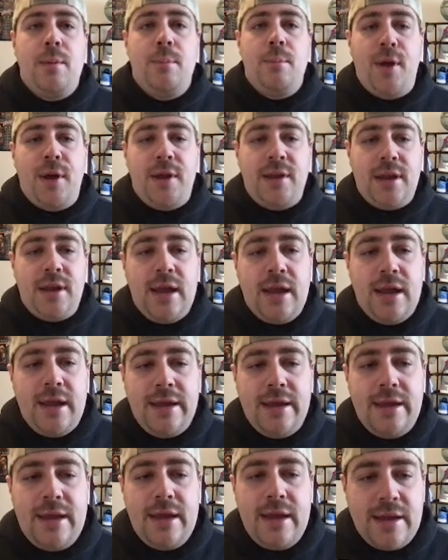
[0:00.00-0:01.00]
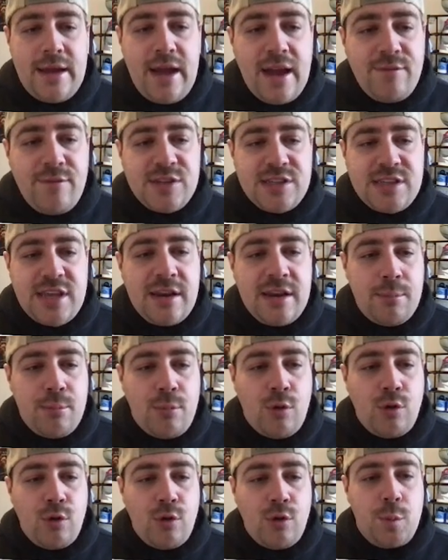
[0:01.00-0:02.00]
But I've said it
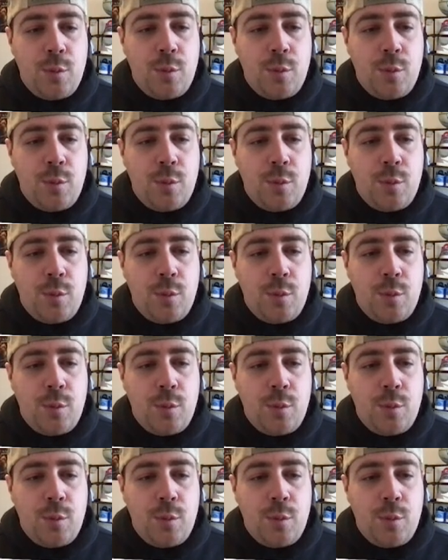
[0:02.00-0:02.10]
multiple